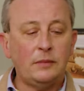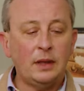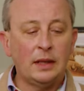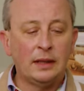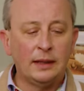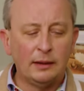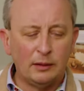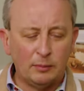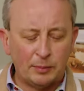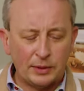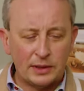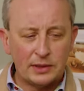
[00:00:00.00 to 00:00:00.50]
A
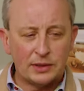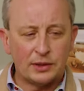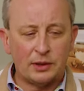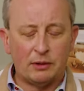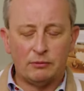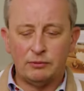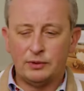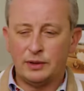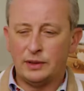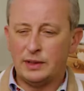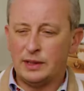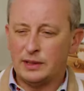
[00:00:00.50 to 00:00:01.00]
little bit of
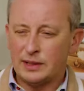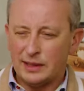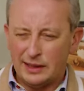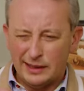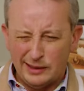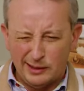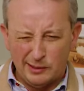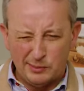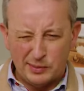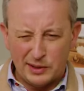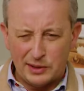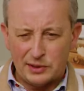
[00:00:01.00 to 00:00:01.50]
saltiness, a
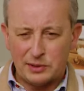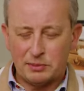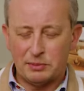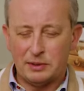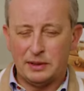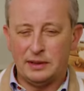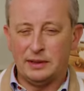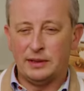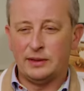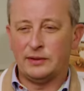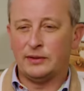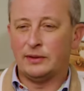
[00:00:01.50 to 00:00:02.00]
little bit of
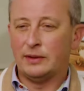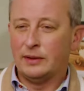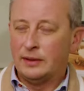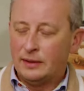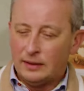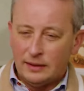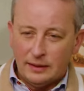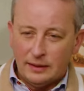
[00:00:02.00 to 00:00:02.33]
sweetness,